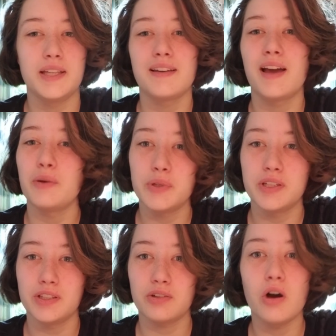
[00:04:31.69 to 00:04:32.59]
I
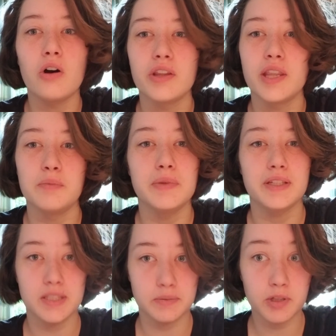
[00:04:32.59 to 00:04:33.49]
wouldn't call them
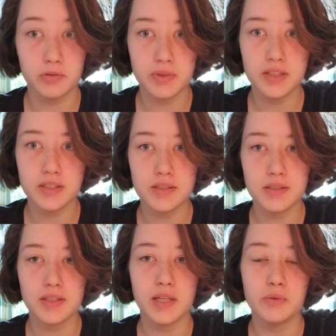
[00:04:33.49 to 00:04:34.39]
experiments.
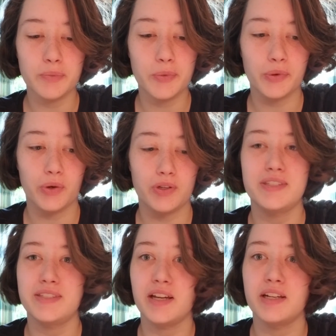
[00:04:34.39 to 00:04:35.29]
They were more
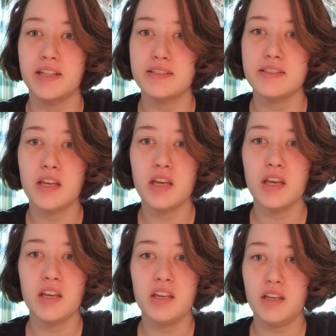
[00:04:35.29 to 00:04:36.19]
studies.
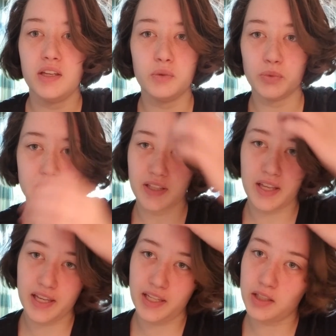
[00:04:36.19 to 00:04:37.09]
It was
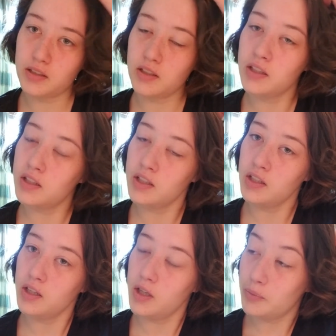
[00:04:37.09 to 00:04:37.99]
like
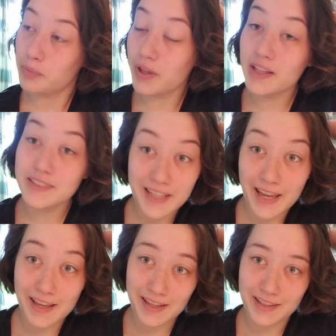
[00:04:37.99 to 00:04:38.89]
blood
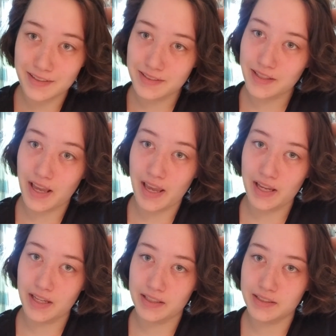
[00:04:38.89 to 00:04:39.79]
tests
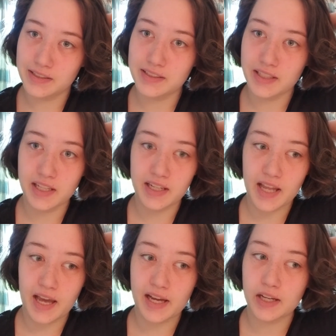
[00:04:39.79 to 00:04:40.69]
and seeing
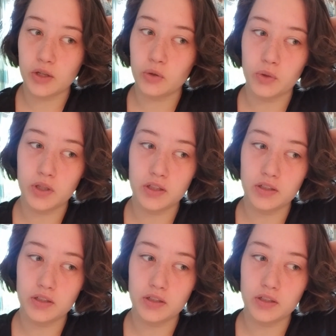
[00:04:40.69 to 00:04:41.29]
how